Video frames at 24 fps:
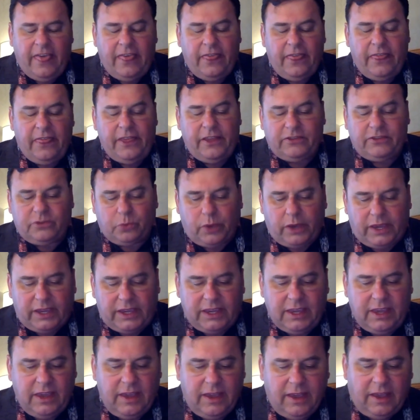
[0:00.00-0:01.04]
This
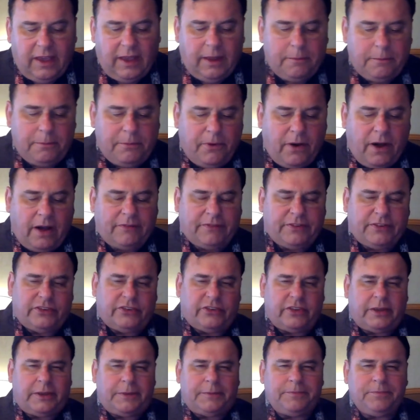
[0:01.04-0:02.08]
Week in
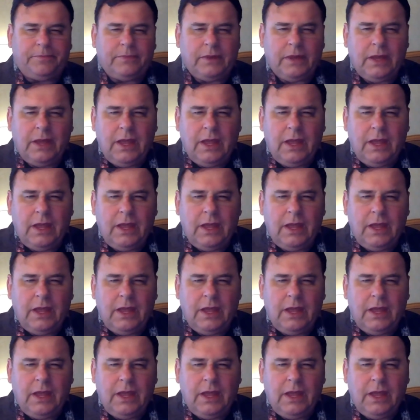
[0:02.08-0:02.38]
Prophecy.